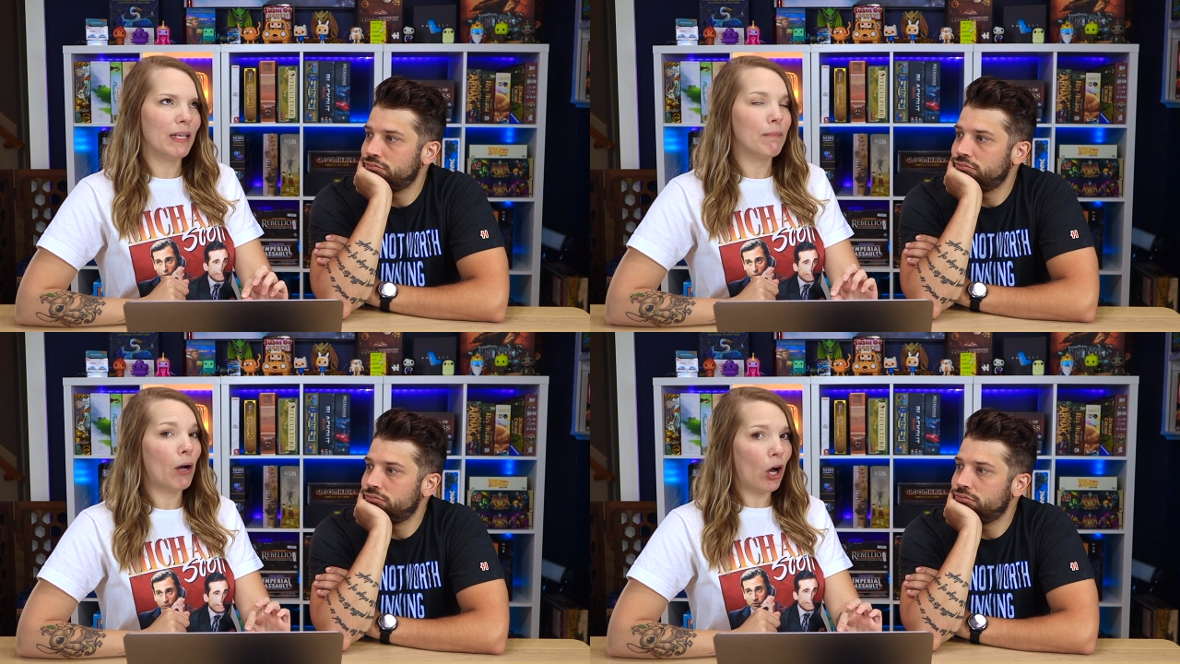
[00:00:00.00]

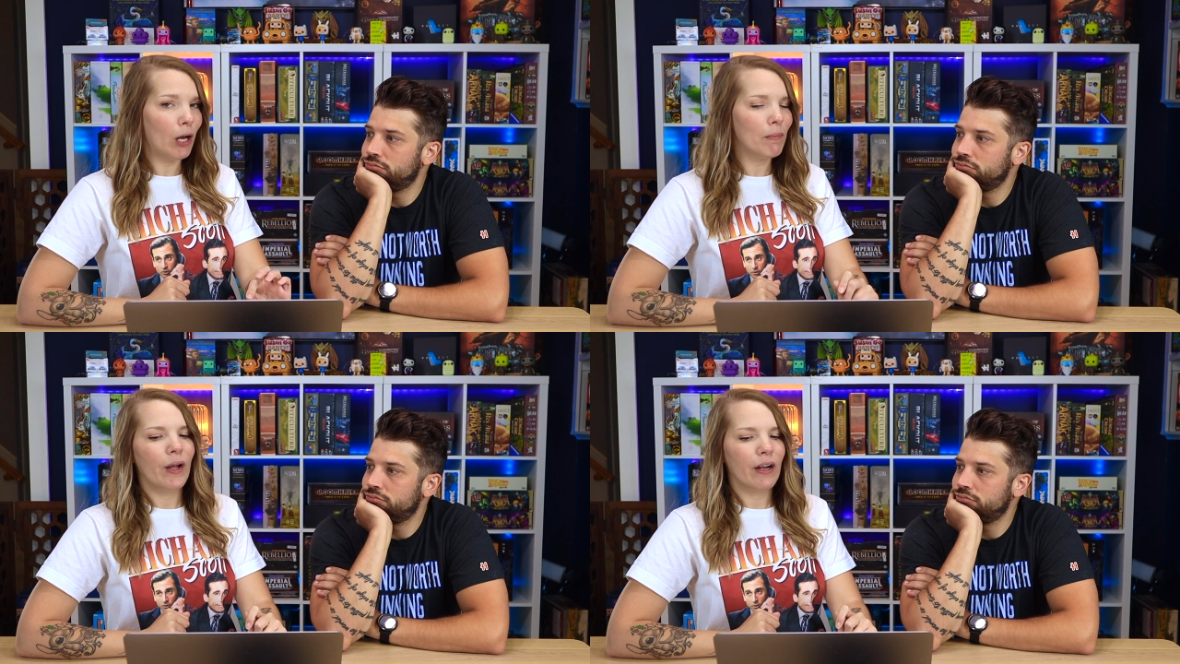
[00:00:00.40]
Speaker 1: B
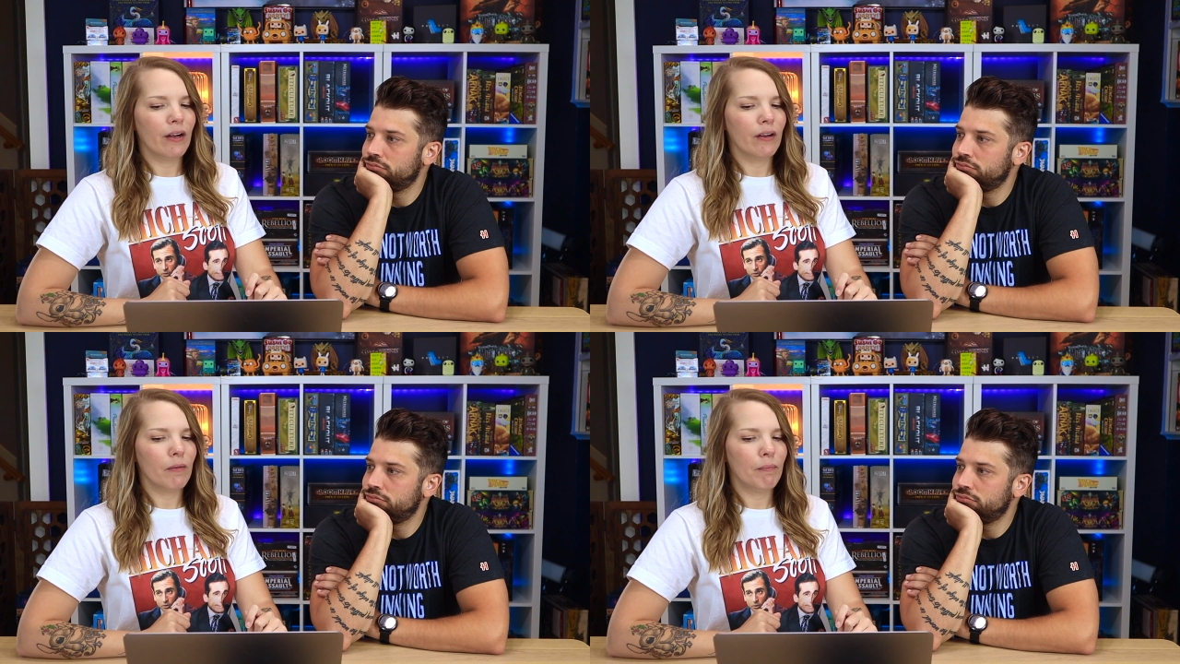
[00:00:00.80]
Bob,
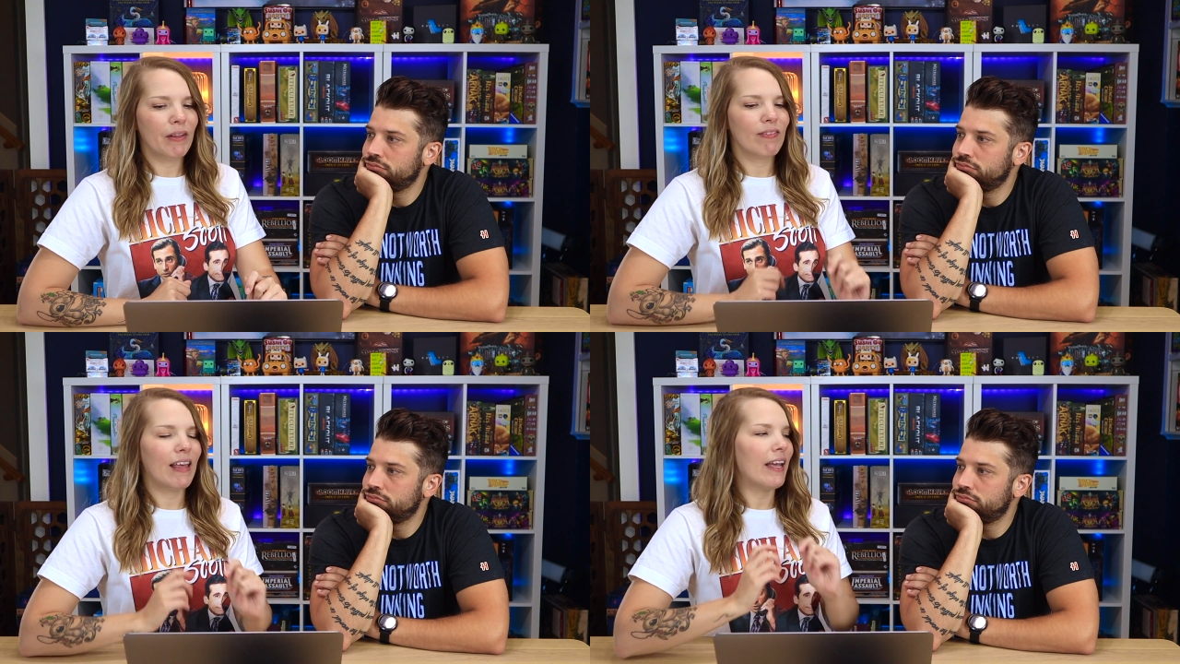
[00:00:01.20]
where
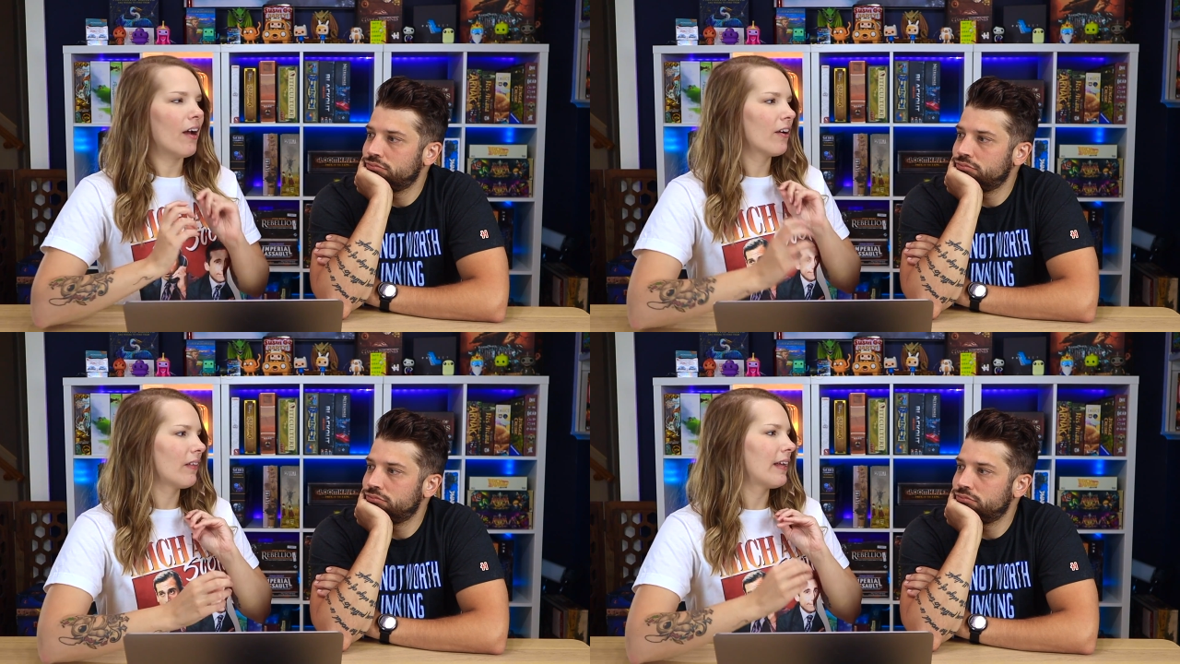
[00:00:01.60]
but they
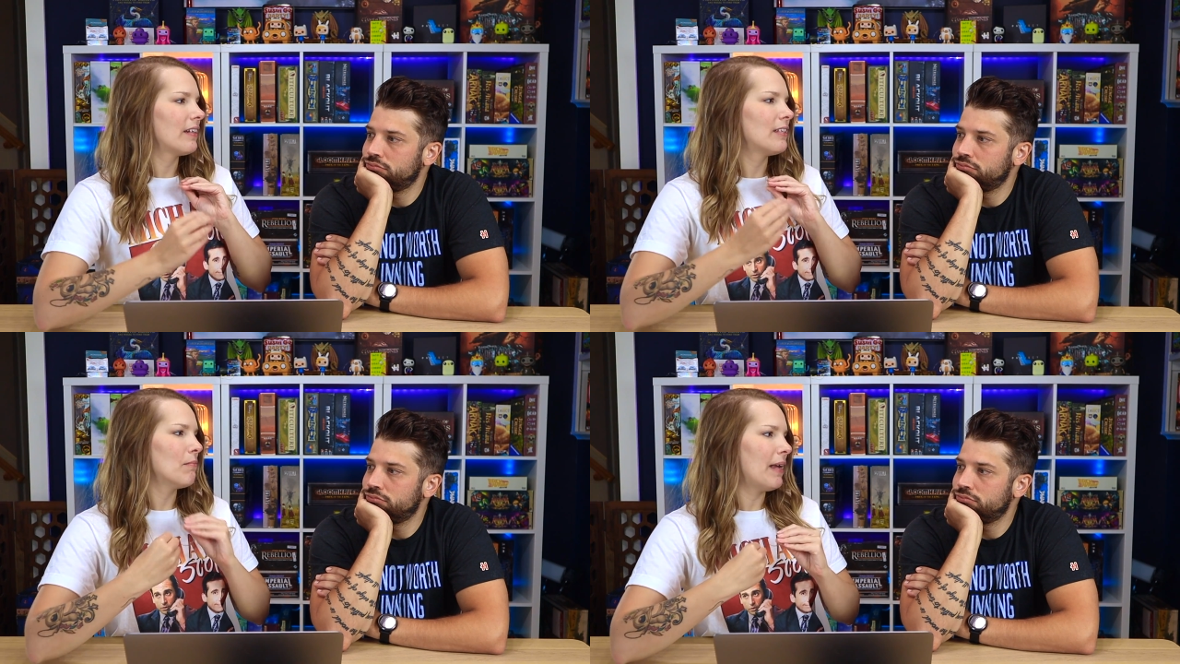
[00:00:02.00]
are
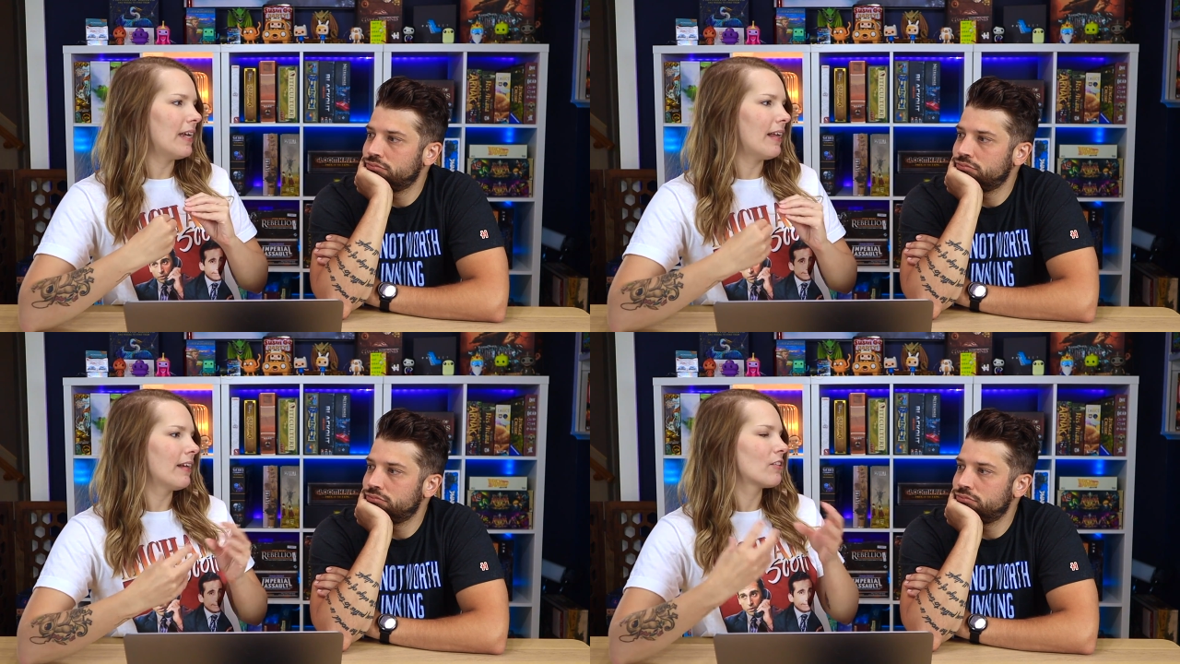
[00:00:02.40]
like
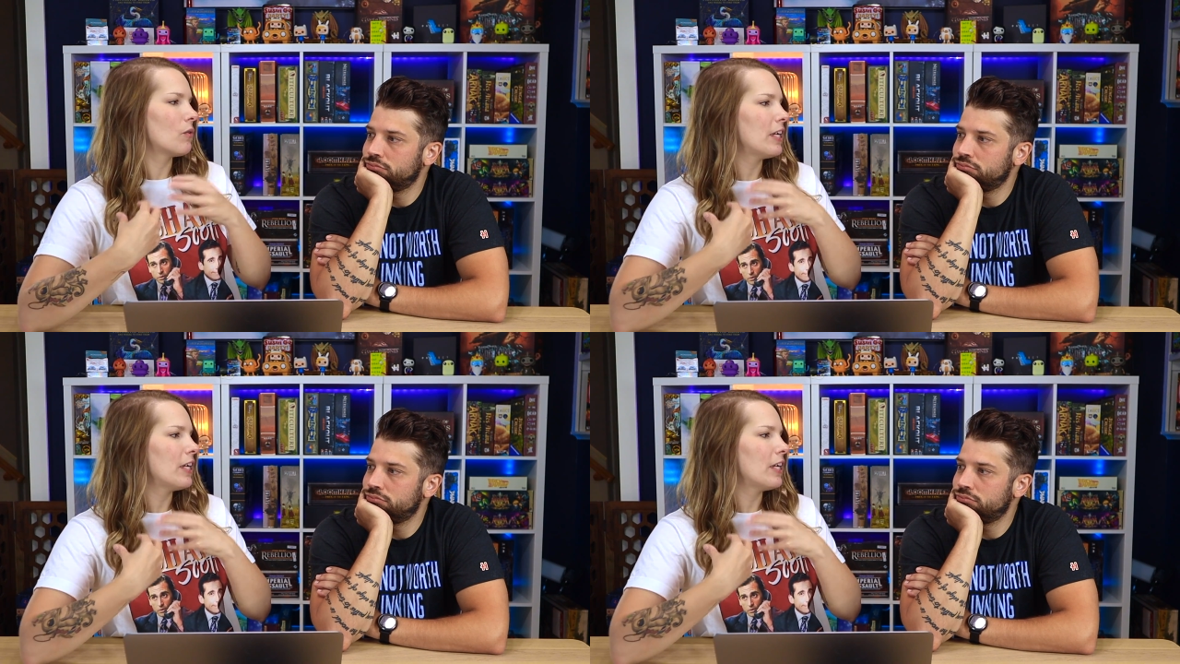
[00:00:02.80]
debating, so